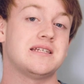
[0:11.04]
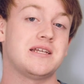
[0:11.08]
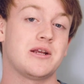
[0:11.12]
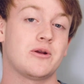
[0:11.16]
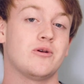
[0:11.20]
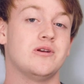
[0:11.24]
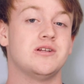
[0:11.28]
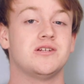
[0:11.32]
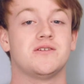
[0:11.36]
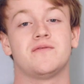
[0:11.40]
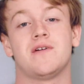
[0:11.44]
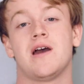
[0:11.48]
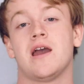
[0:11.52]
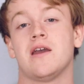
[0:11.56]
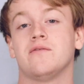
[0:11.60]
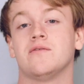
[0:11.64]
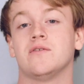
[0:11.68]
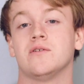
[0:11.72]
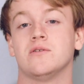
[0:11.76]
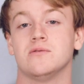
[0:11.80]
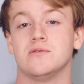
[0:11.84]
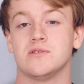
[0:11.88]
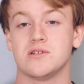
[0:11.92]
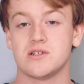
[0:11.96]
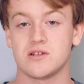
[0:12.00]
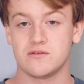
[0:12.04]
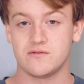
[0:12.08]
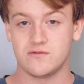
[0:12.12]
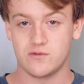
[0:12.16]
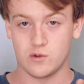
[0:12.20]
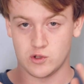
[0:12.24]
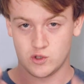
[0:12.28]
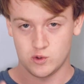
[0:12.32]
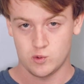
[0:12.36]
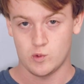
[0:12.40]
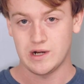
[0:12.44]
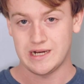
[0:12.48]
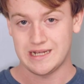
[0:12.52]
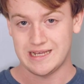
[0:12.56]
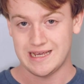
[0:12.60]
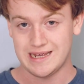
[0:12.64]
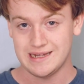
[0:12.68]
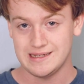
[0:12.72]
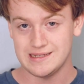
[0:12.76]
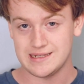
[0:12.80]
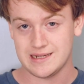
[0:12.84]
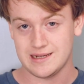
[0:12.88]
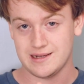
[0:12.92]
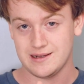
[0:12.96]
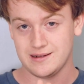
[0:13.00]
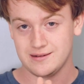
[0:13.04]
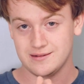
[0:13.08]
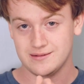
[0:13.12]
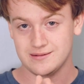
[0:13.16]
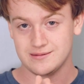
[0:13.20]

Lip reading: series of iPhones for 2018.